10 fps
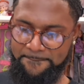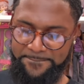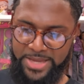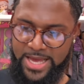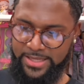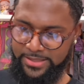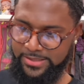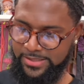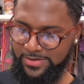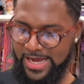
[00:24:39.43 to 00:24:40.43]
button,
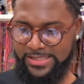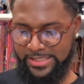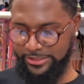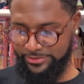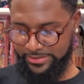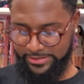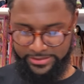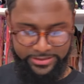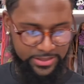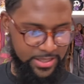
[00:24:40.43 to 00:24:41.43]
so that's
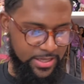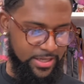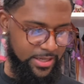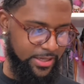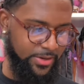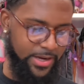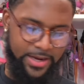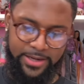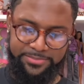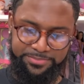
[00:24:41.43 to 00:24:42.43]
interesting.
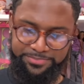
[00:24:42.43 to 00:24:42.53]
Okay,